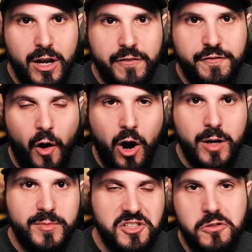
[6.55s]

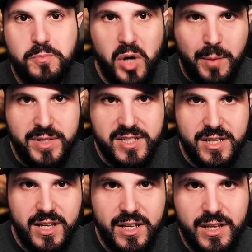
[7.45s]
farm
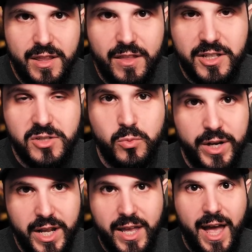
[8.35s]
supremacy and thus
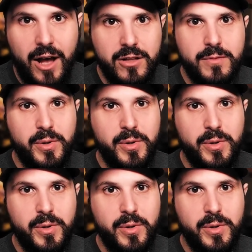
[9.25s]
winning out,